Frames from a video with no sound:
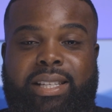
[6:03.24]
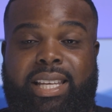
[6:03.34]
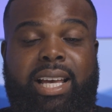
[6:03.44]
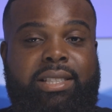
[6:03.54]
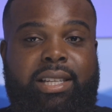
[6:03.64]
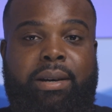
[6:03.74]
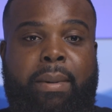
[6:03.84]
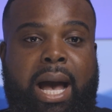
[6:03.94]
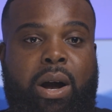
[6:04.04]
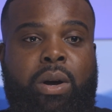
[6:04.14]
test
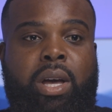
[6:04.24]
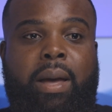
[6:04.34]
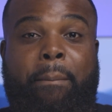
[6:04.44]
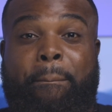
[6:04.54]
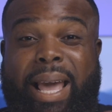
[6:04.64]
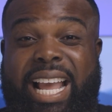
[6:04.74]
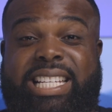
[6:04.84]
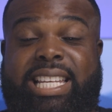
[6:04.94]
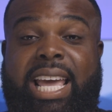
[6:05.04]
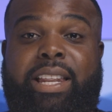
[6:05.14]
them out,
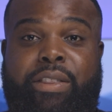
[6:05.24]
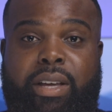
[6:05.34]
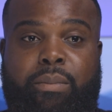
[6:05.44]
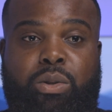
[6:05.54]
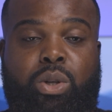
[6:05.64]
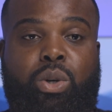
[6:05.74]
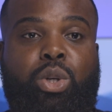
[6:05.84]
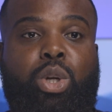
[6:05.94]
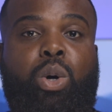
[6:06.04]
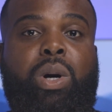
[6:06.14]
maintain them. So
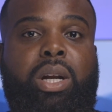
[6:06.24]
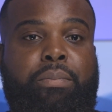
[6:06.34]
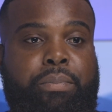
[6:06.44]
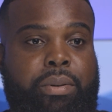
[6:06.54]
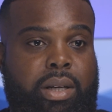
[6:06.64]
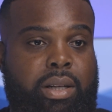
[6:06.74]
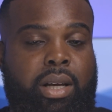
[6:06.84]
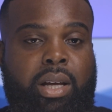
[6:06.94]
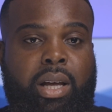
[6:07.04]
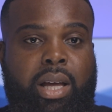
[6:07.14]
you don't want to put
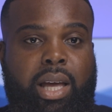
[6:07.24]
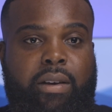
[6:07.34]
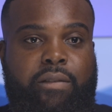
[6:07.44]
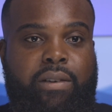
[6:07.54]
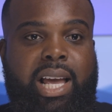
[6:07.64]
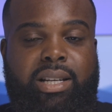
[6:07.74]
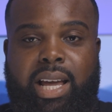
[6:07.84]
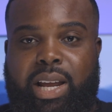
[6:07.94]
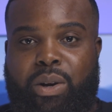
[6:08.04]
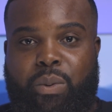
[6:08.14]
a
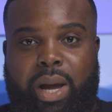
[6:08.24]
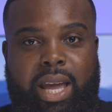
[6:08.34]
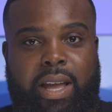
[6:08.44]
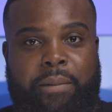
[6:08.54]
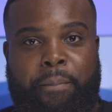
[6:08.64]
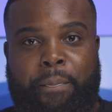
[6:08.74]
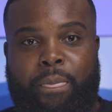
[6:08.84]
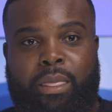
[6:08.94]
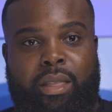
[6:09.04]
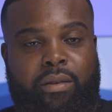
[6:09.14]
flashlight away
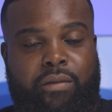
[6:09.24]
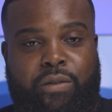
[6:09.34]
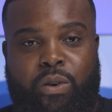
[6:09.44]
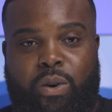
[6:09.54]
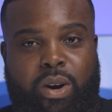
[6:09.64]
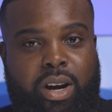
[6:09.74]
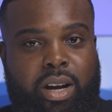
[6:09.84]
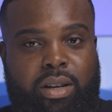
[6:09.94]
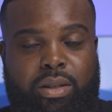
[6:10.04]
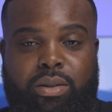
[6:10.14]

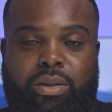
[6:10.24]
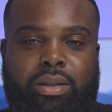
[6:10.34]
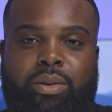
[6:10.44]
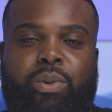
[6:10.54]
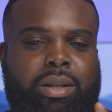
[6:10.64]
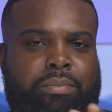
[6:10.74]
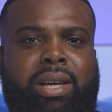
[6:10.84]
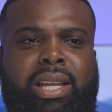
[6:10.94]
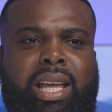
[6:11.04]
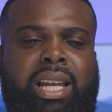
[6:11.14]
for, well,
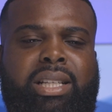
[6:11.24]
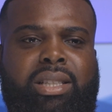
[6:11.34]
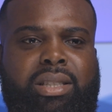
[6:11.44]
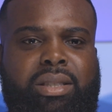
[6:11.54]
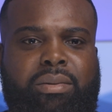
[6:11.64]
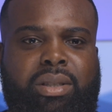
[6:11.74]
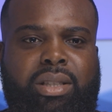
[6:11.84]
better yet, let's